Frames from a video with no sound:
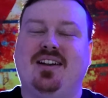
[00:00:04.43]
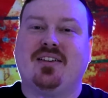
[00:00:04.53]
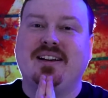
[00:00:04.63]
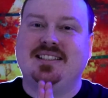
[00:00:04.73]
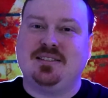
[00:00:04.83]

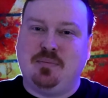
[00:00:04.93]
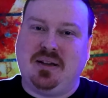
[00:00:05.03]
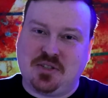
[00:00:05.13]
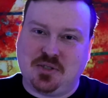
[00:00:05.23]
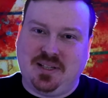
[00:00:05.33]
very
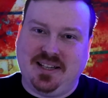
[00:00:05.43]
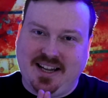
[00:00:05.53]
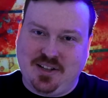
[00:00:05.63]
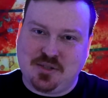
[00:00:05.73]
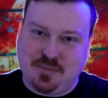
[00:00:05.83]
special
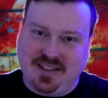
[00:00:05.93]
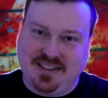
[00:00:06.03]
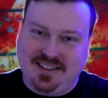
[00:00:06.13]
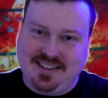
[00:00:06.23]
announcement